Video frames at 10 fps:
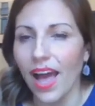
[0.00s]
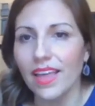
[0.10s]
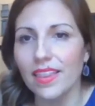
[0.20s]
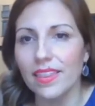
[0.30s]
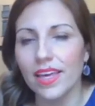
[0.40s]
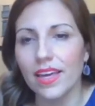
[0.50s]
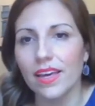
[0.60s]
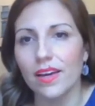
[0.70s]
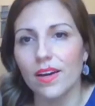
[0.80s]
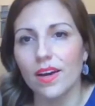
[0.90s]
I
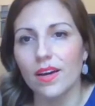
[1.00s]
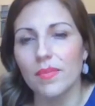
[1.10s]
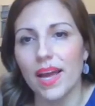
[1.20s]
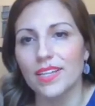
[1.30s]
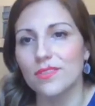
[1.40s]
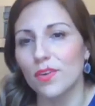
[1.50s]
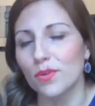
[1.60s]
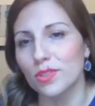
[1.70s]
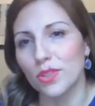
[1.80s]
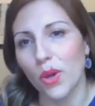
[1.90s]
think as
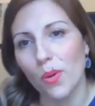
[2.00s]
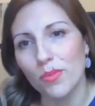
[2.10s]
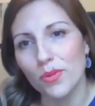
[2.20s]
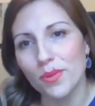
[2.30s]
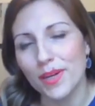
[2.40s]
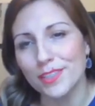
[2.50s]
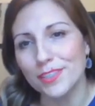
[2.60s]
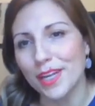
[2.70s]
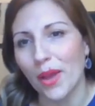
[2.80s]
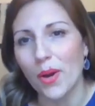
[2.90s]
folks comb through the
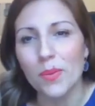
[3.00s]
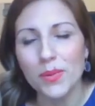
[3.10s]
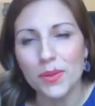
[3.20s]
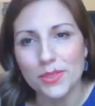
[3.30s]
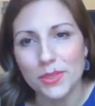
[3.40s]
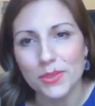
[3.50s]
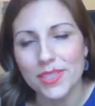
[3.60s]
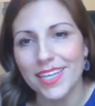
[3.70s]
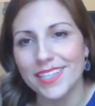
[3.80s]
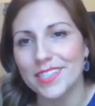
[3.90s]
budget, and I hope you
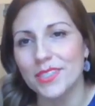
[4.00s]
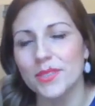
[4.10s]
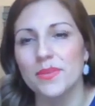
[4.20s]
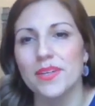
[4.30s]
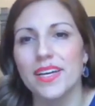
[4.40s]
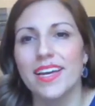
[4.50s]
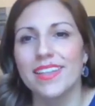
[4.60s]
do, thanks to